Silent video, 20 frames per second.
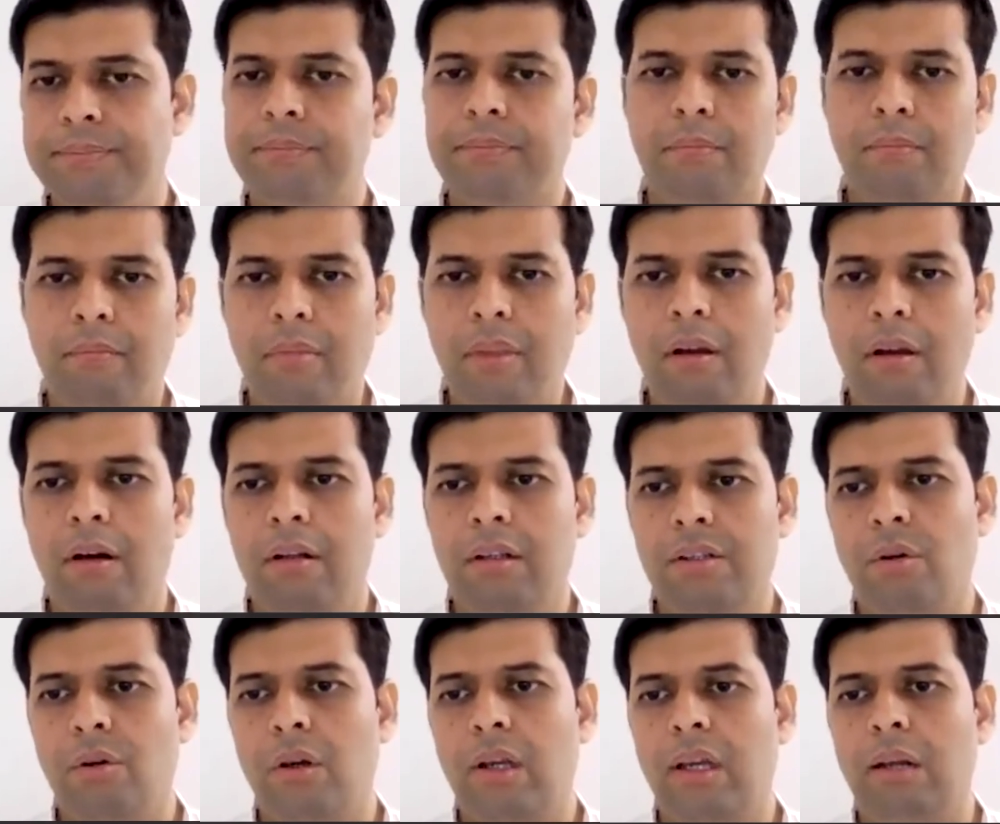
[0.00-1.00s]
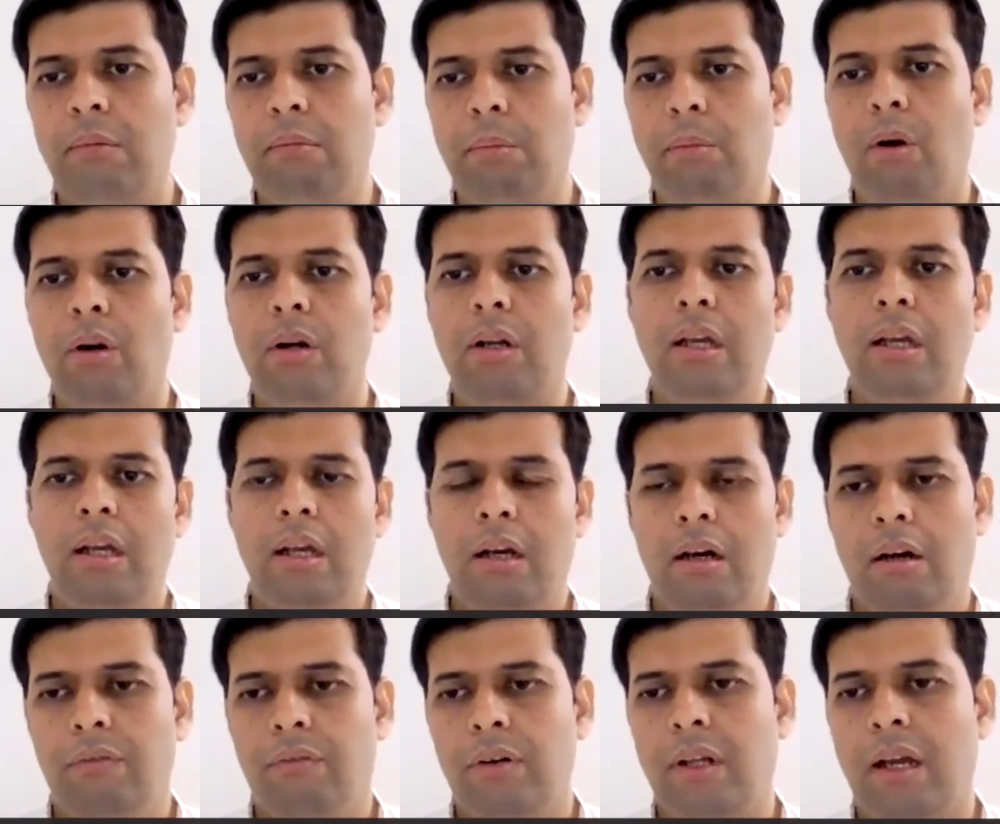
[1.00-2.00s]
The stock can be bought
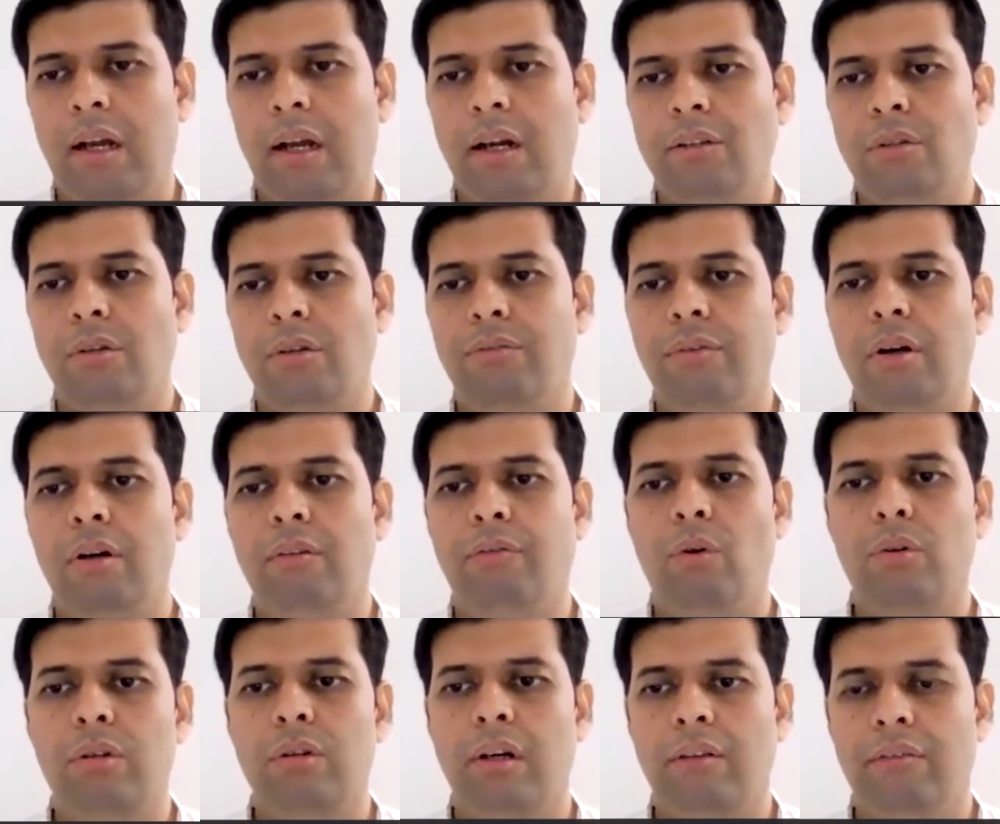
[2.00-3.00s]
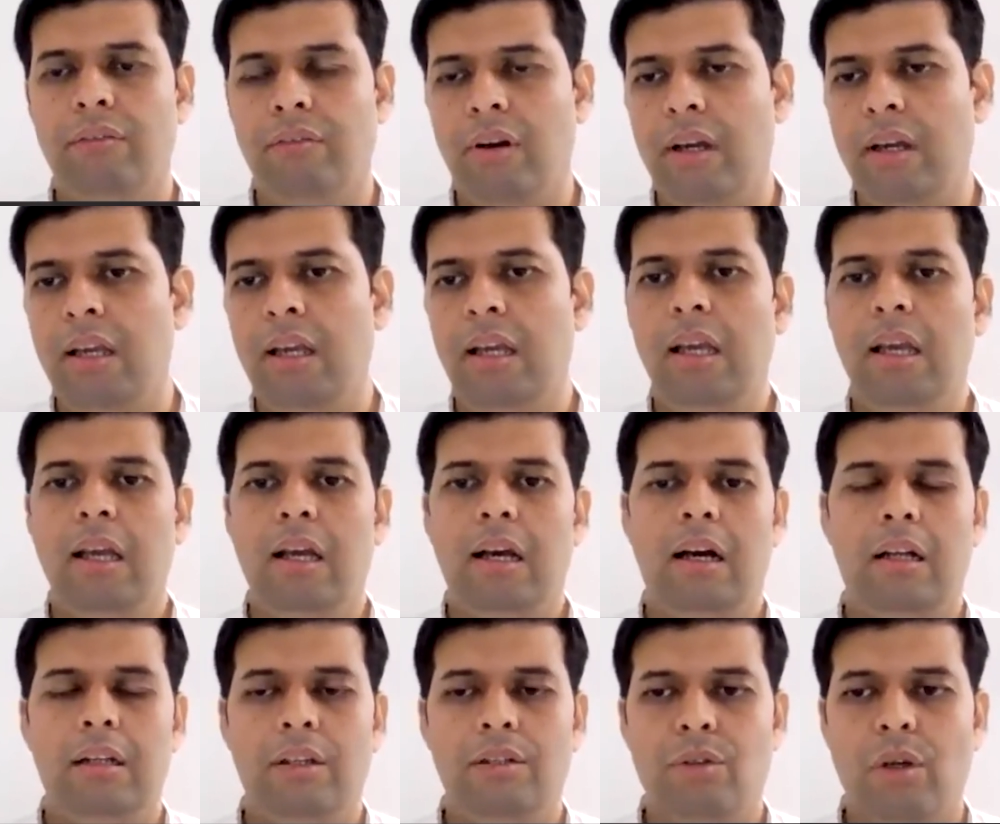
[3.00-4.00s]
for targets of 435.
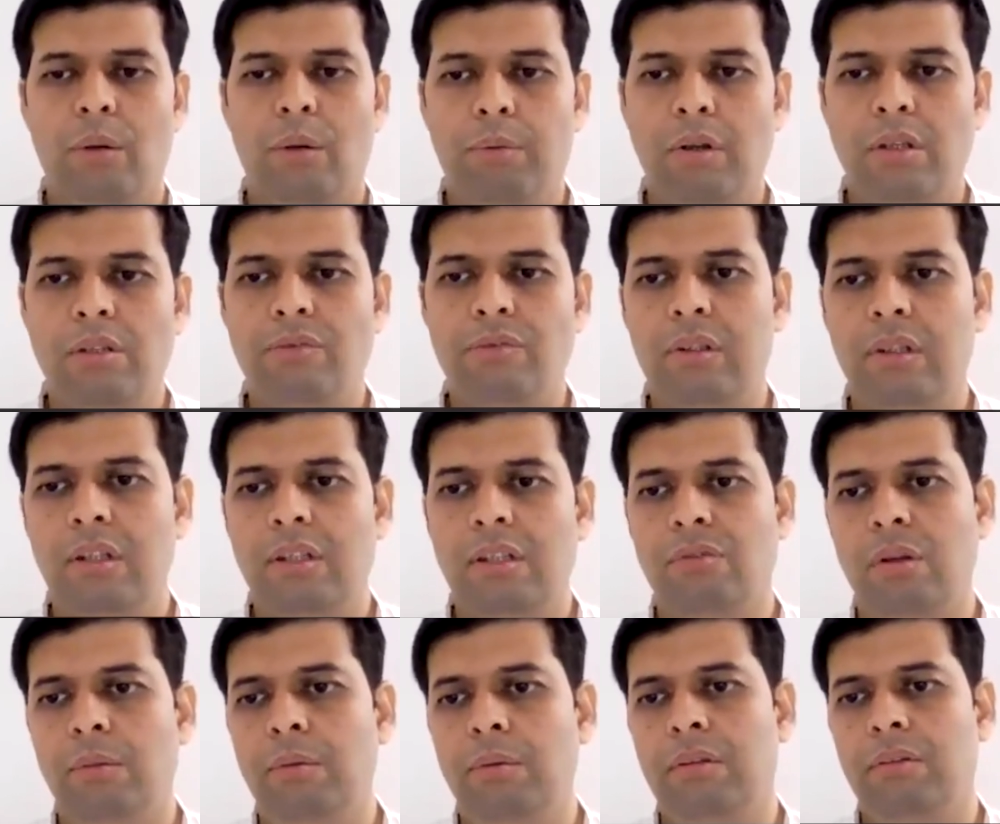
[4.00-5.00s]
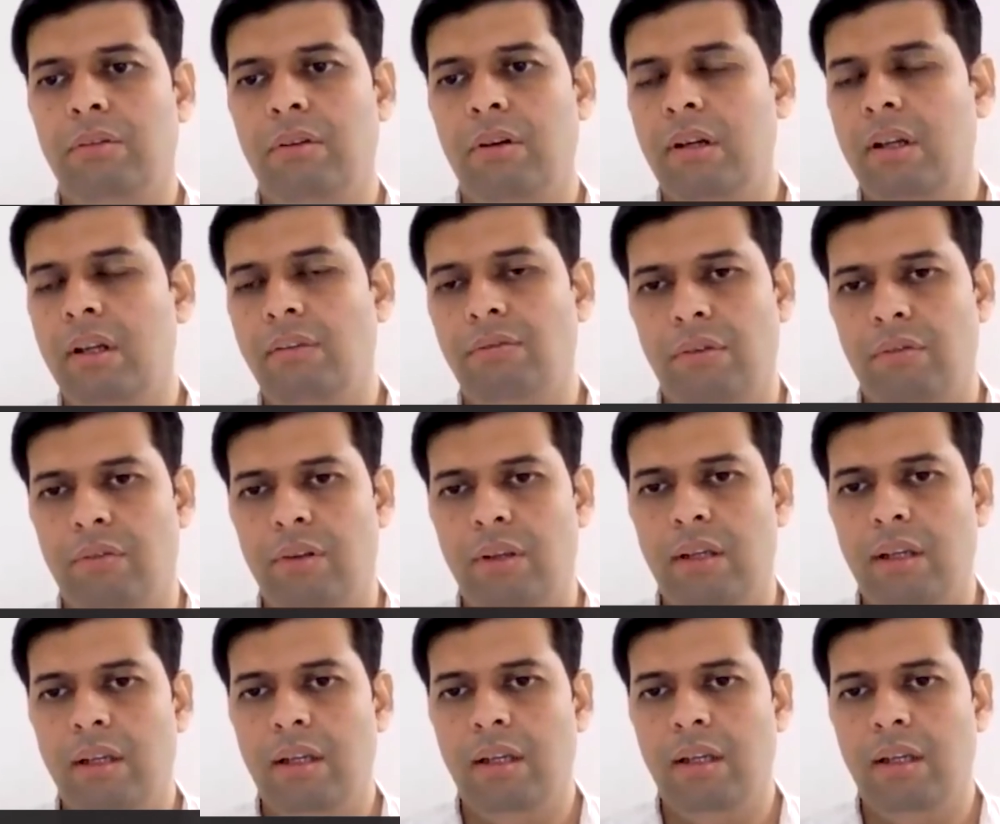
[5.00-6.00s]
The stop loss for this will be 350.